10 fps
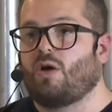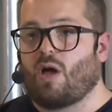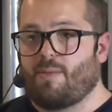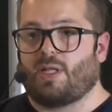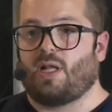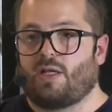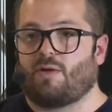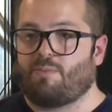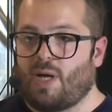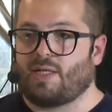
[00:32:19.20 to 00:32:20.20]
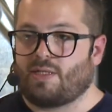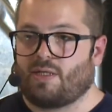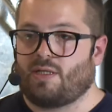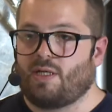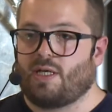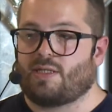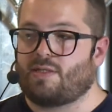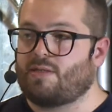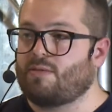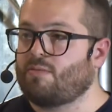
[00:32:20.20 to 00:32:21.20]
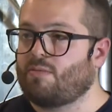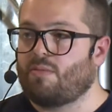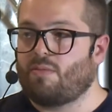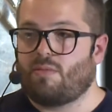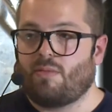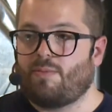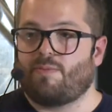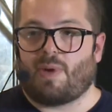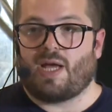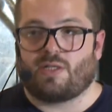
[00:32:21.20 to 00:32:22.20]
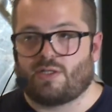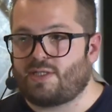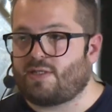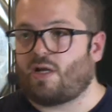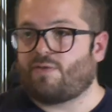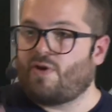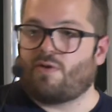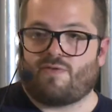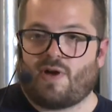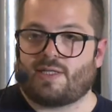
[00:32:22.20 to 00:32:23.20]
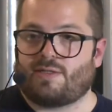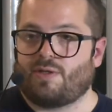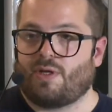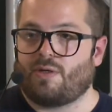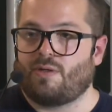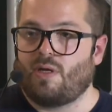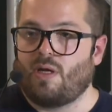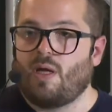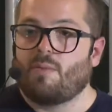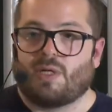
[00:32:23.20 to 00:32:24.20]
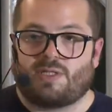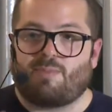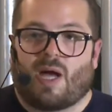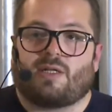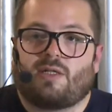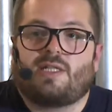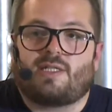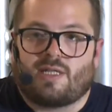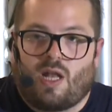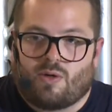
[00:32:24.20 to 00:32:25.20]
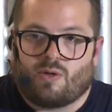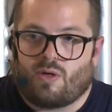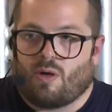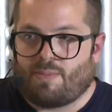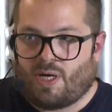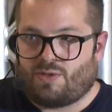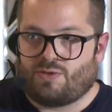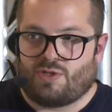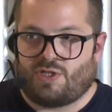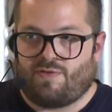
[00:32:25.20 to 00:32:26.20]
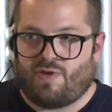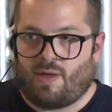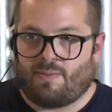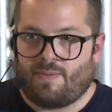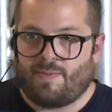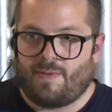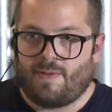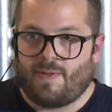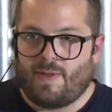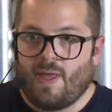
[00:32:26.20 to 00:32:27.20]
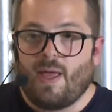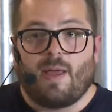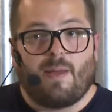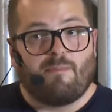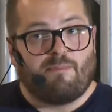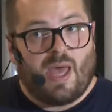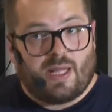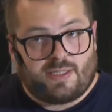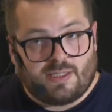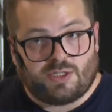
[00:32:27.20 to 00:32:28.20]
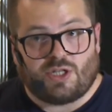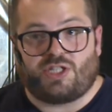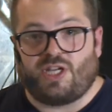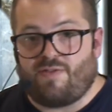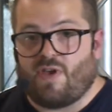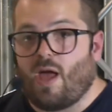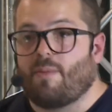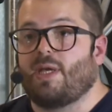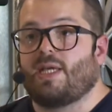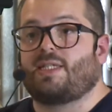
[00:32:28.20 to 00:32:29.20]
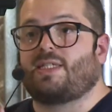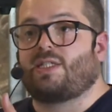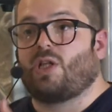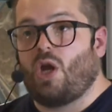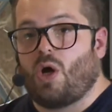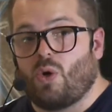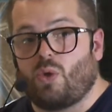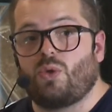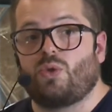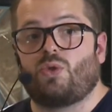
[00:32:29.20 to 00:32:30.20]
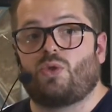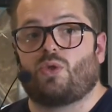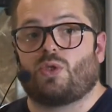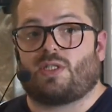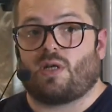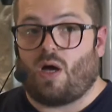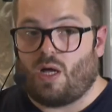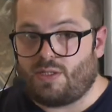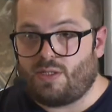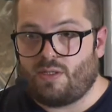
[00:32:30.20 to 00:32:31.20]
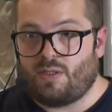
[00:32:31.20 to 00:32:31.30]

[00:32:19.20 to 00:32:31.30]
command line on Python, Python starts very fast, you know. But Python is slow compared to the JVM. But the JVM is slow to start.